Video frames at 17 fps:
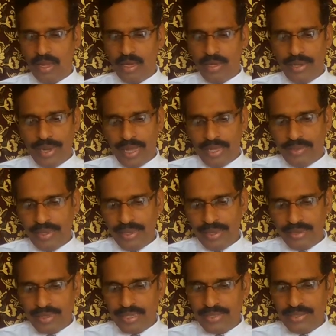
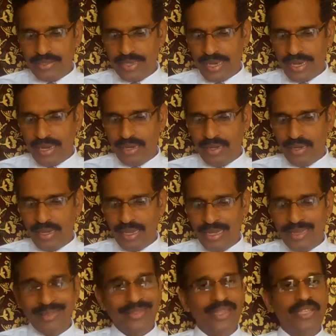Nothing contained
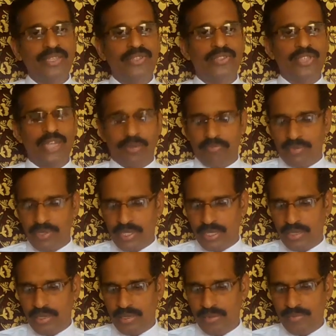in this
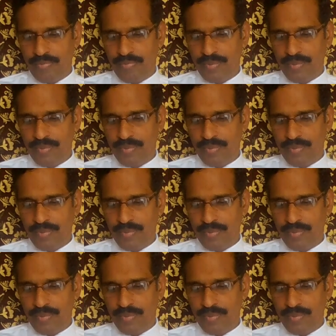chapter